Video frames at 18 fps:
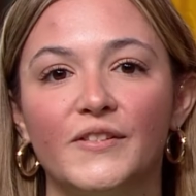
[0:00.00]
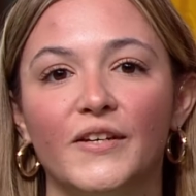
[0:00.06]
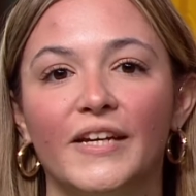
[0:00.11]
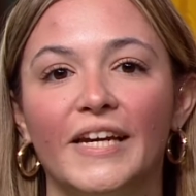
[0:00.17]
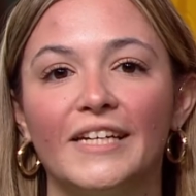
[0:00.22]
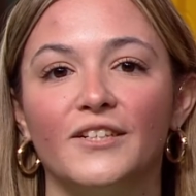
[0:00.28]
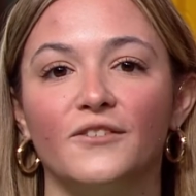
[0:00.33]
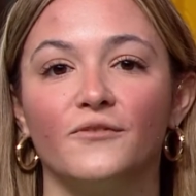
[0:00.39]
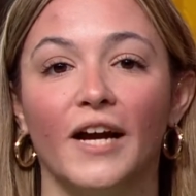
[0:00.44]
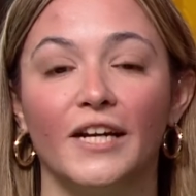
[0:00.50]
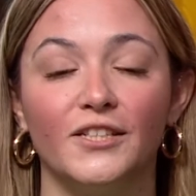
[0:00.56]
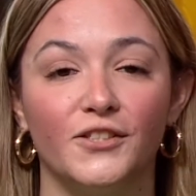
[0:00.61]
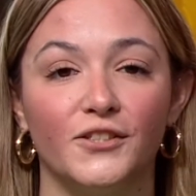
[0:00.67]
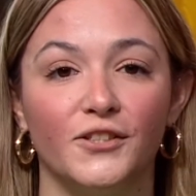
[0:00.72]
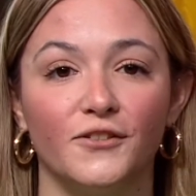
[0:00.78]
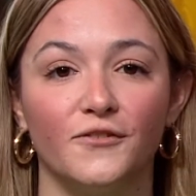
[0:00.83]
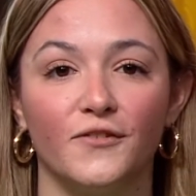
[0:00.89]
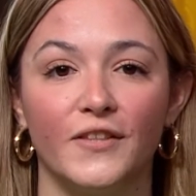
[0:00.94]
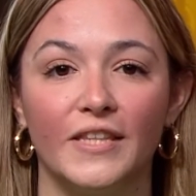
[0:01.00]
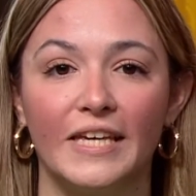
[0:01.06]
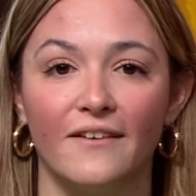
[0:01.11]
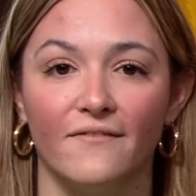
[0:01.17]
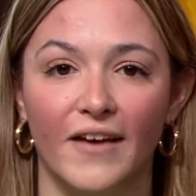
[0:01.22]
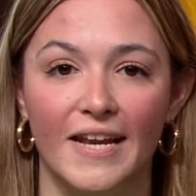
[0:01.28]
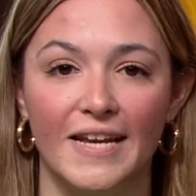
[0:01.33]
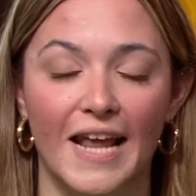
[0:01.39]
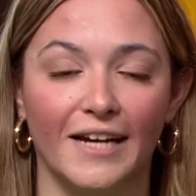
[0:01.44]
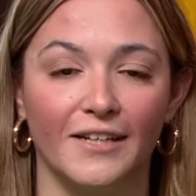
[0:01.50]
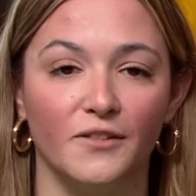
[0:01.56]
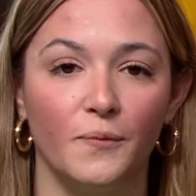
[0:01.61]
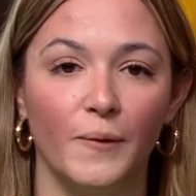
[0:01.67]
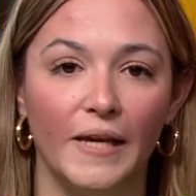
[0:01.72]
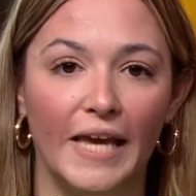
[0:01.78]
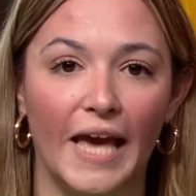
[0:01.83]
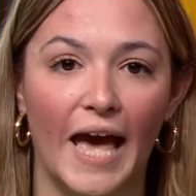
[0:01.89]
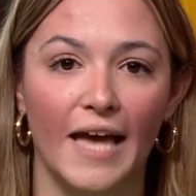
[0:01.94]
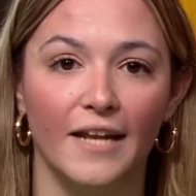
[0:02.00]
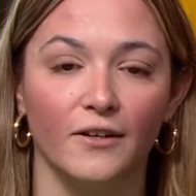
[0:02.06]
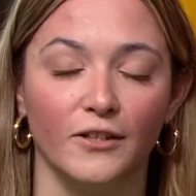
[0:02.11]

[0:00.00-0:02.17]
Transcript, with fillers: looking to register for the event next weekend